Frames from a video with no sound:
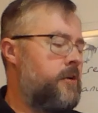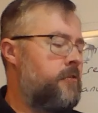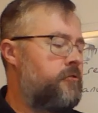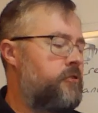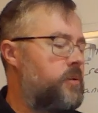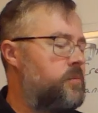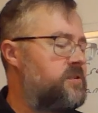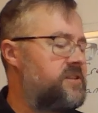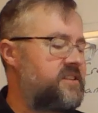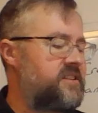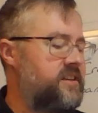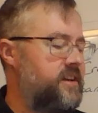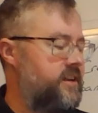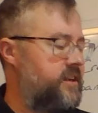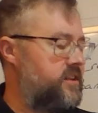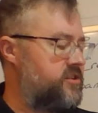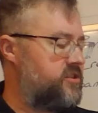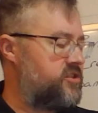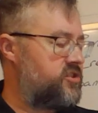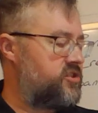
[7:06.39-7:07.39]
From
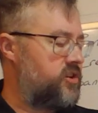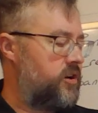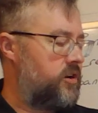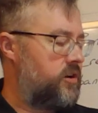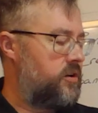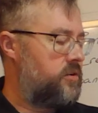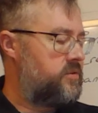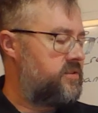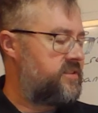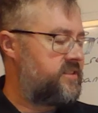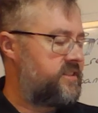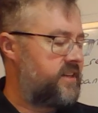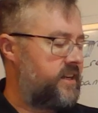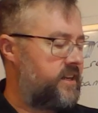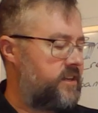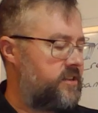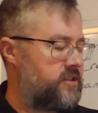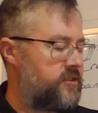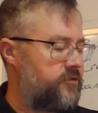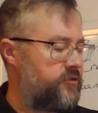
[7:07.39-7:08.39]
sin and sorrow set
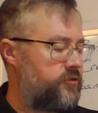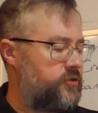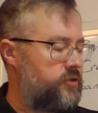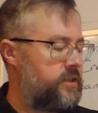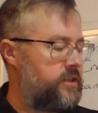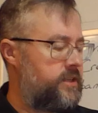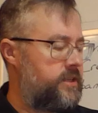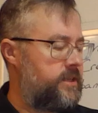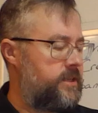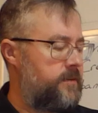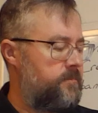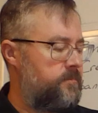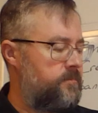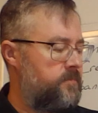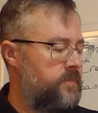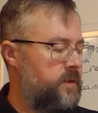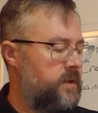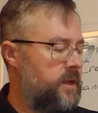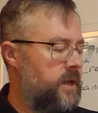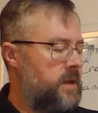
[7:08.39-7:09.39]
us free.
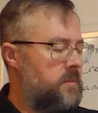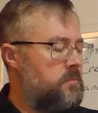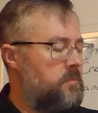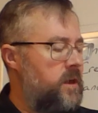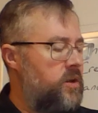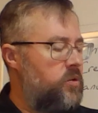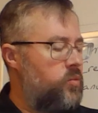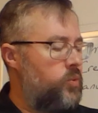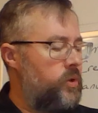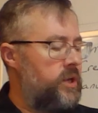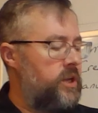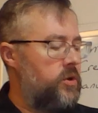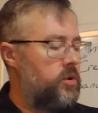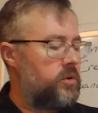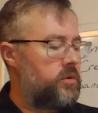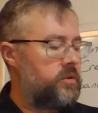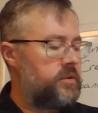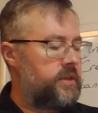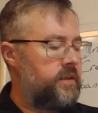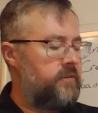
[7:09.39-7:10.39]
May we
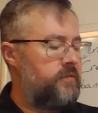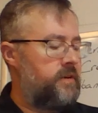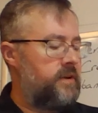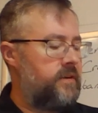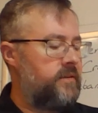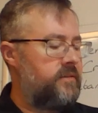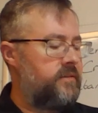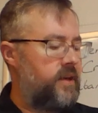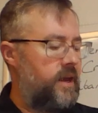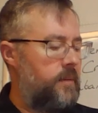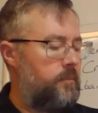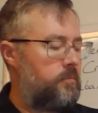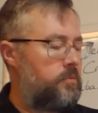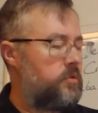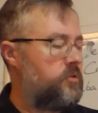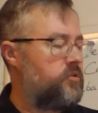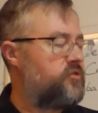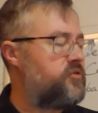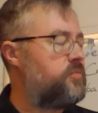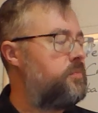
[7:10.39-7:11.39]
your living
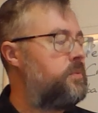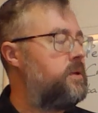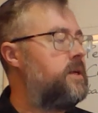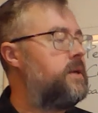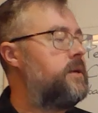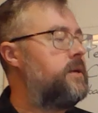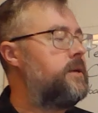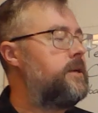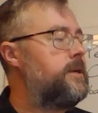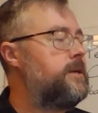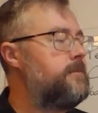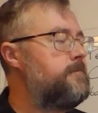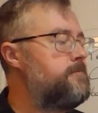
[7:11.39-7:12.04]
temples be.